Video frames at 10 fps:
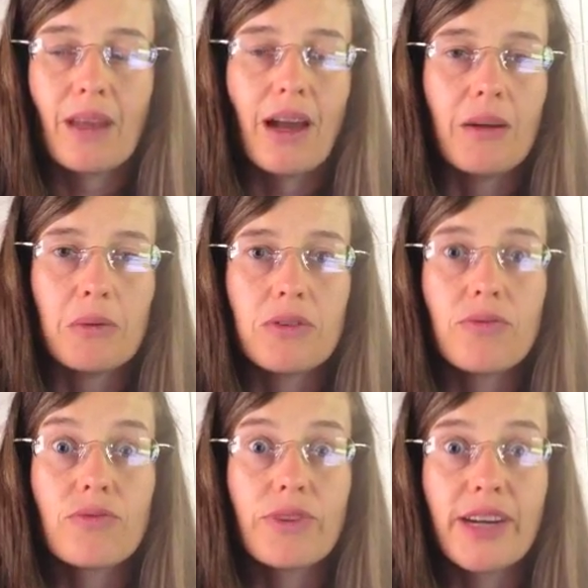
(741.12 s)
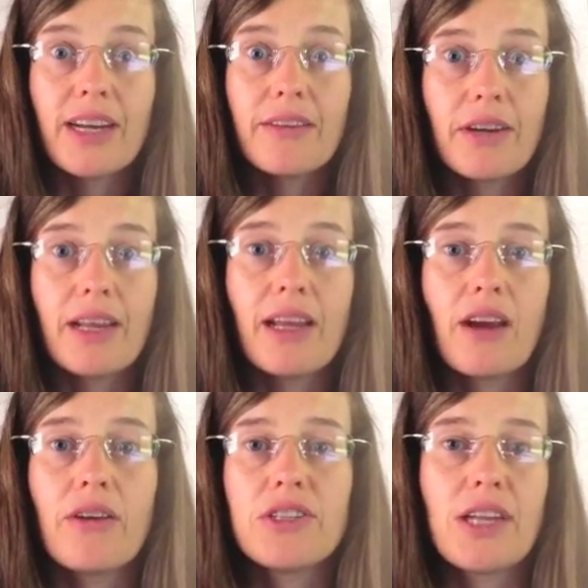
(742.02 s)
I would really, really
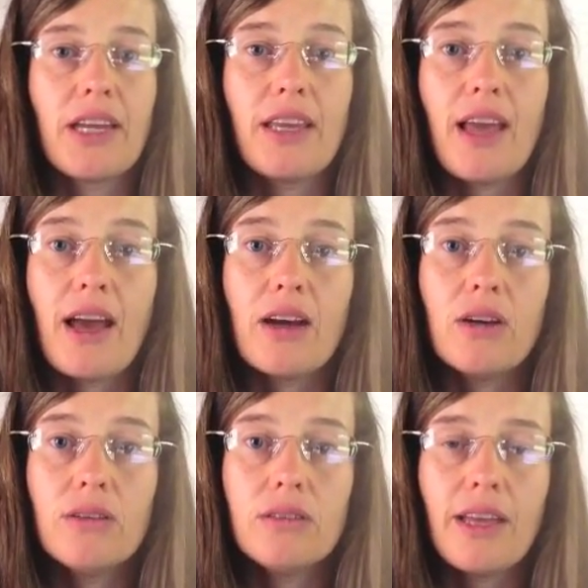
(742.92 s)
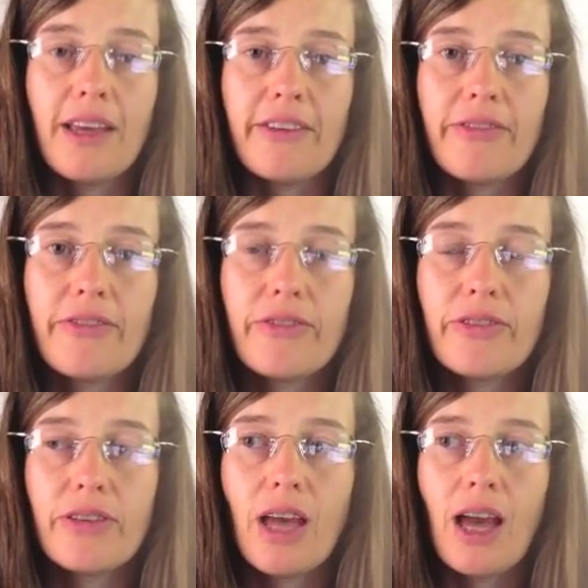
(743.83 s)
encourage checking it out if,
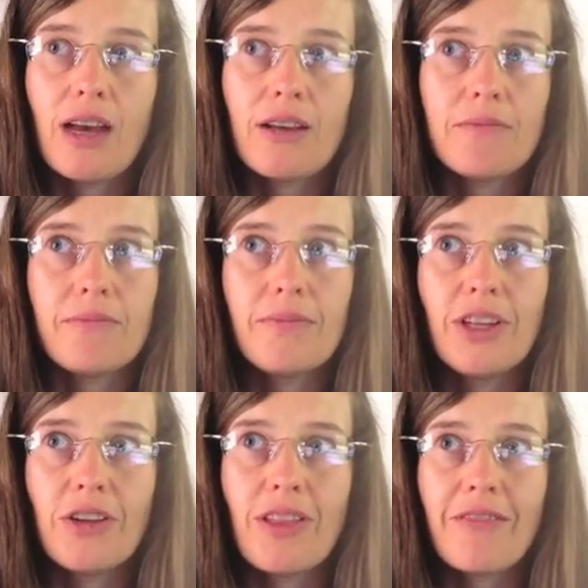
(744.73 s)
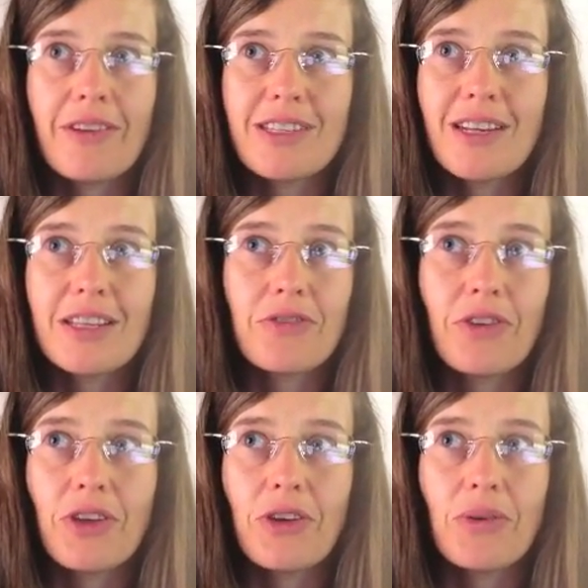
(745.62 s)
that resonates for
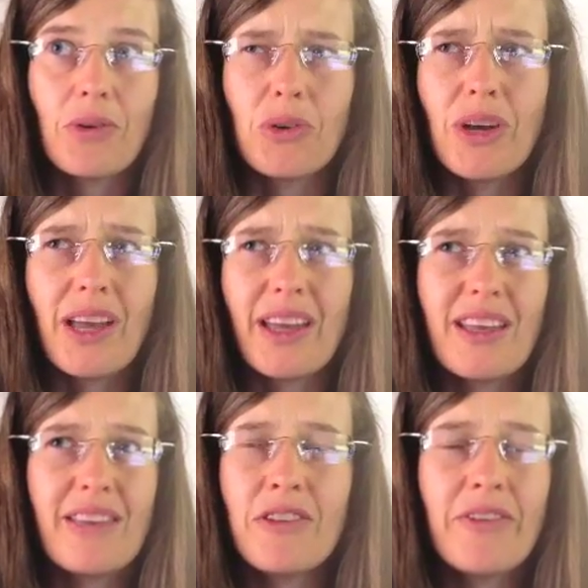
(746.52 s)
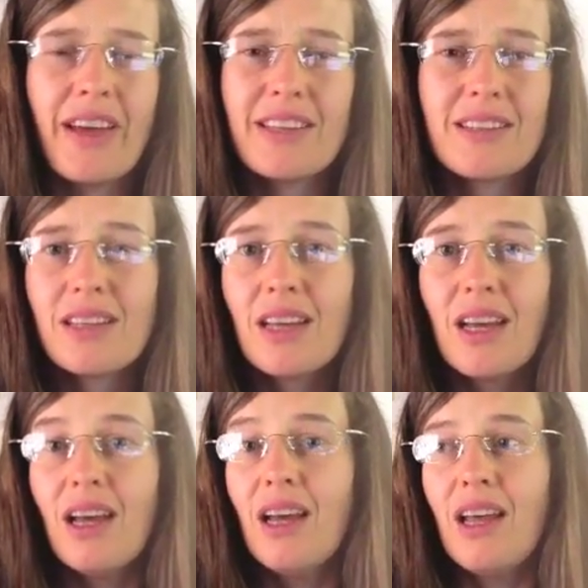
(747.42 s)
you, or if you've had
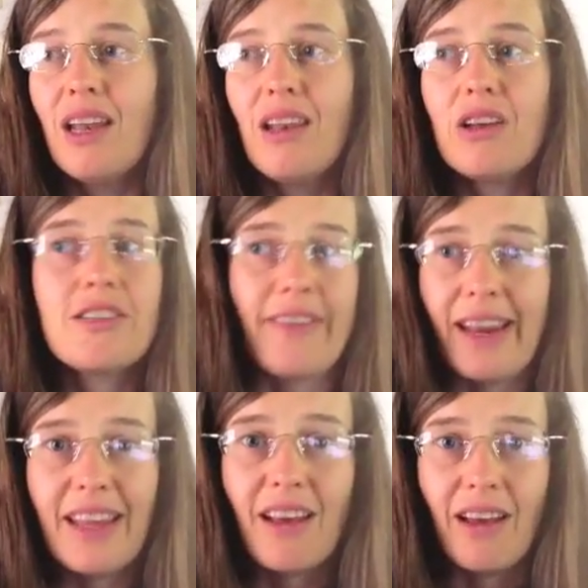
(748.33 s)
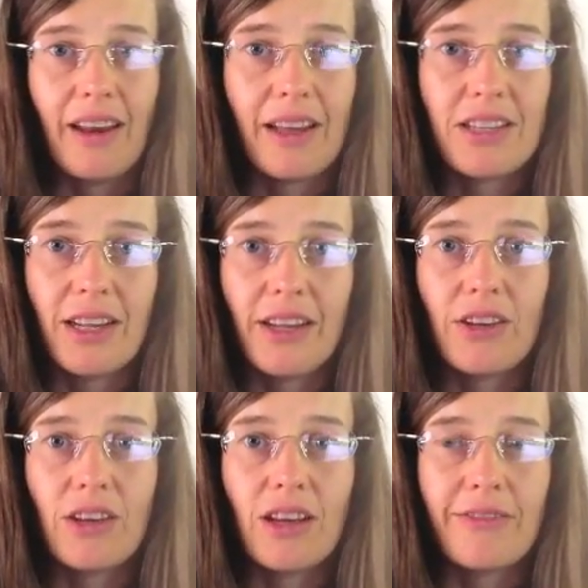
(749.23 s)
loss of any kind actually in
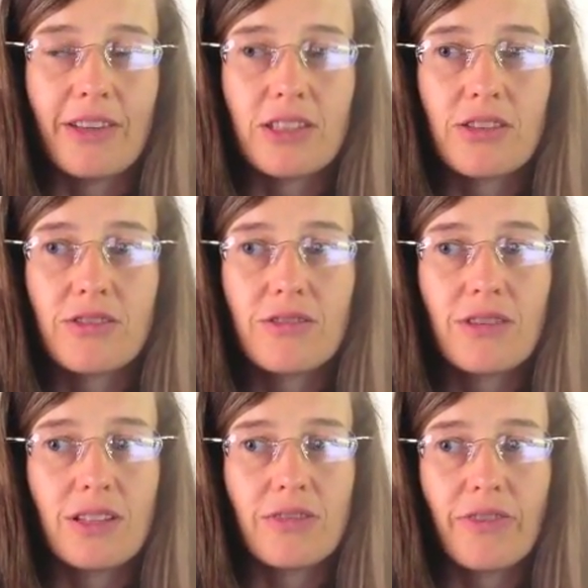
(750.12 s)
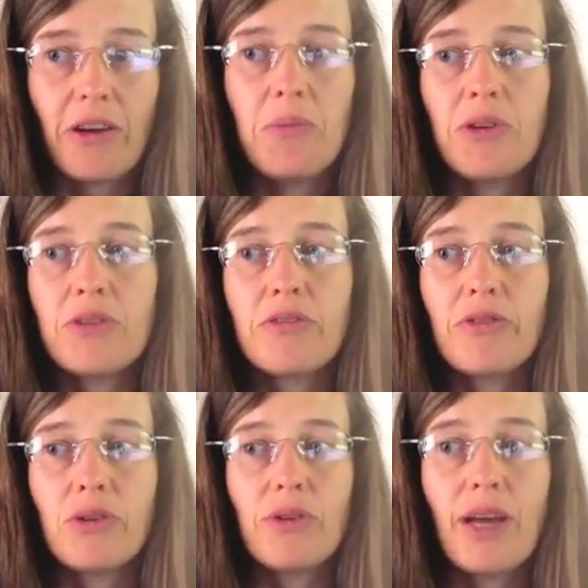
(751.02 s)
your life. It's very
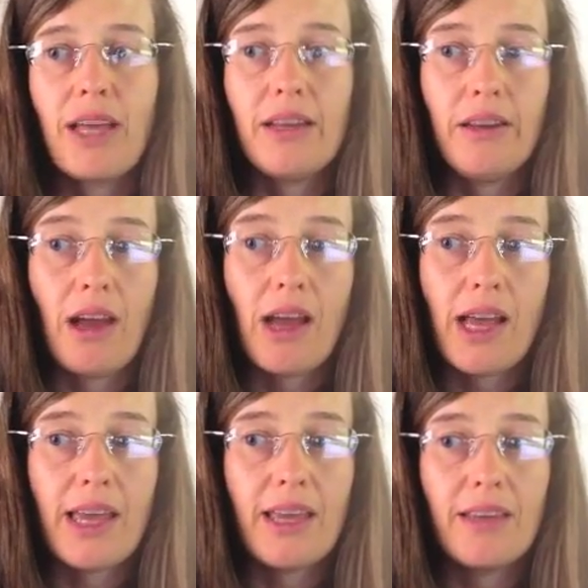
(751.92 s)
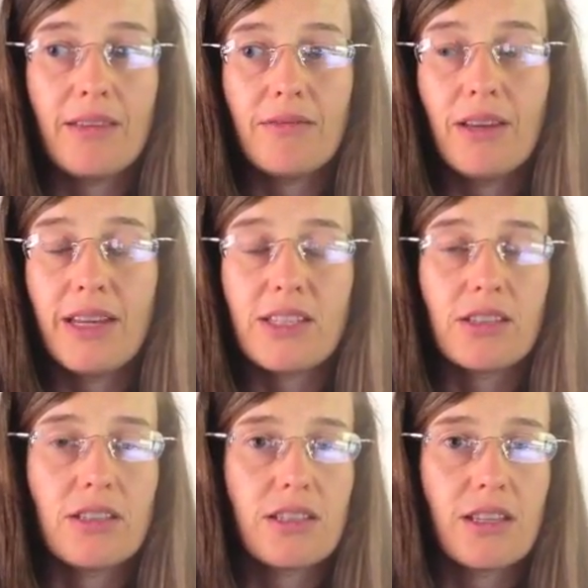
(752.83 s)
beautiful, and I
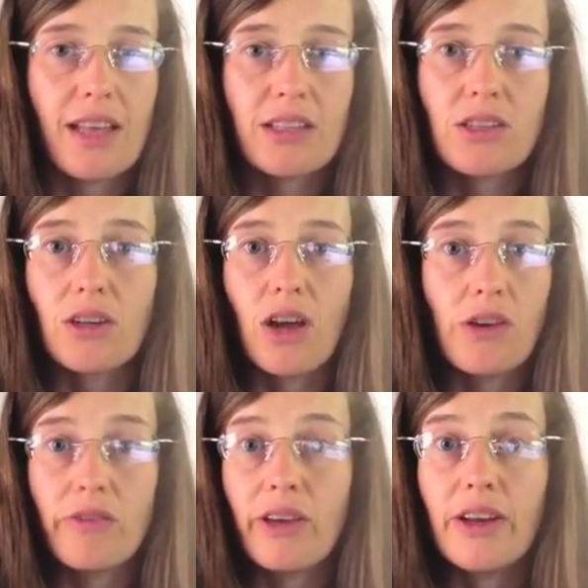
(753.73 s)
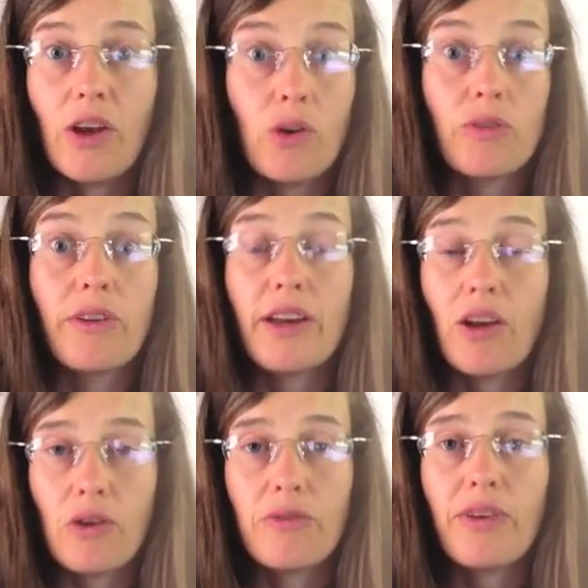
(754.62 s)
listened to that song over and over and
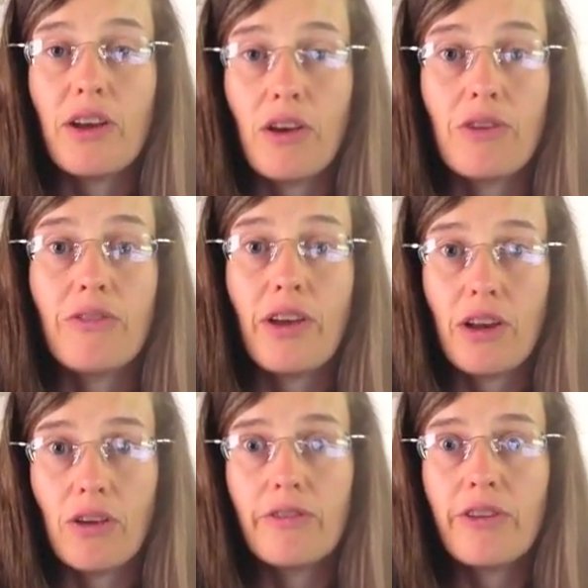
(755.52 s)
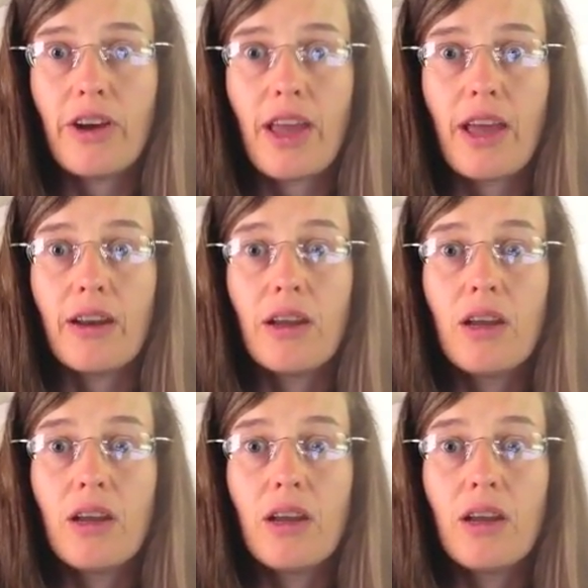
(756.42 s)
over and over and over again.